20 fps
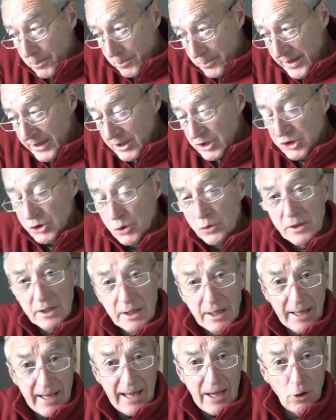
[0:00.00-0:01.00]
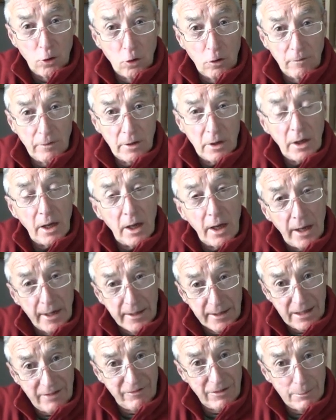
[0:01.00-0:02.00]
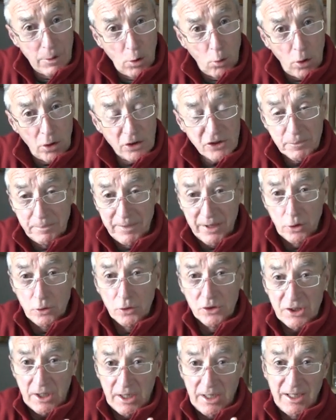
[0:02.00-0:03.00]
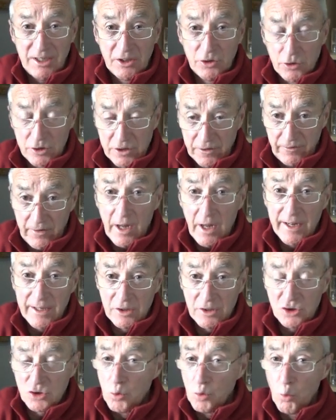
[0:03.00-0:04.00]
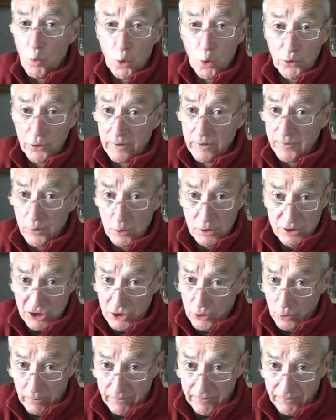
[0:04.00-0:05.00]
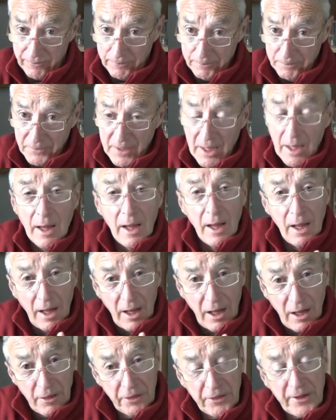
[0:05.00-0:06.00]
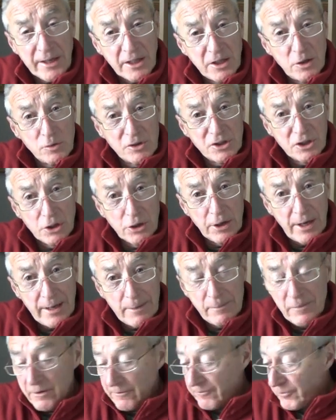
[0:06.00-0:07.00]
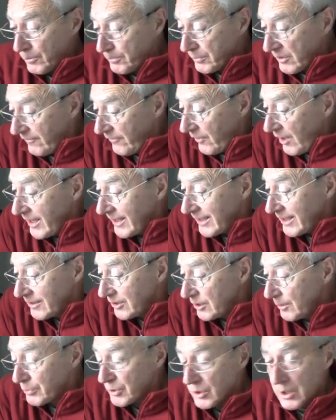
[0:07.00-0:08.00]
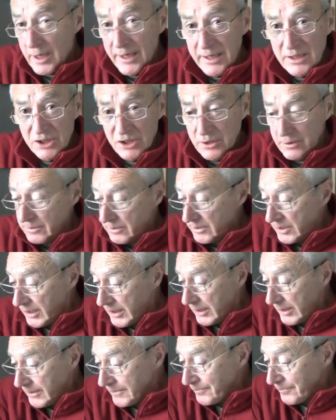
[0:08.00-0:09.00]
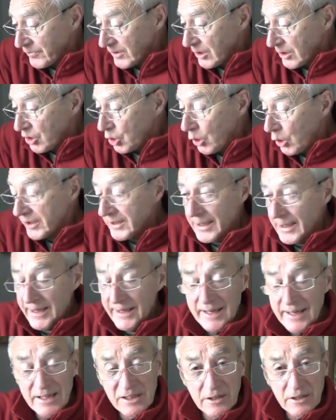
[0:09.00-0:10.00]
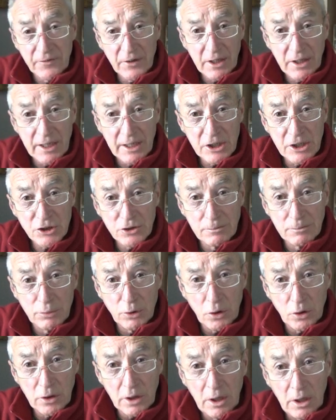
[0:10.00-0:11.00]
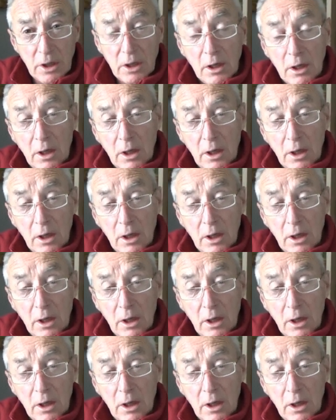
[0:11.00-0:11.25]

make sure that you get over and give him a watch because he does find some wonderful stuff. And thank you to Graham for providing the prize, the coin identification board.